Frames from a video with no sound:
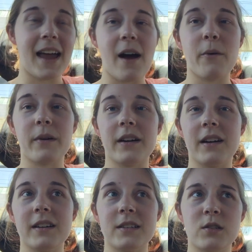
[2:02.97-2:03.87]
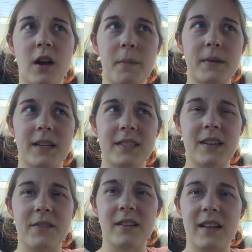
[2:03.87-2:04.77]
now we're stopped at
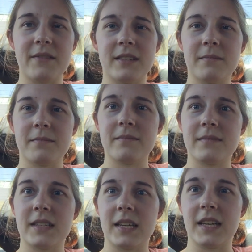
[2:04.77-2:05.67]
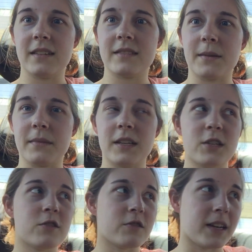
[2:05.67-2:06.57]
7-Eleven to get something
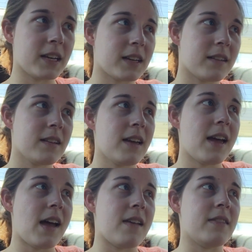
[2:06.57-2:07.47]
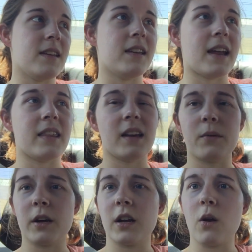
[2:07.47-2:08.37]
to drink. And then I think
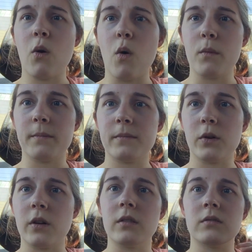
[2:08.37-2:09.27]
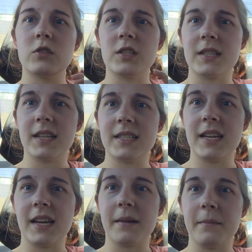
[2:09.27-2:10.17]
we're going to go home, or she's going to
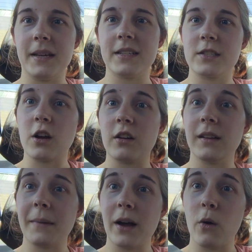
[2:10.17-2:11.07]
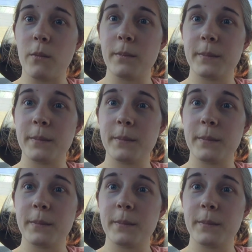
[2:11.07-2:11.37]
take me and Scarlett back home.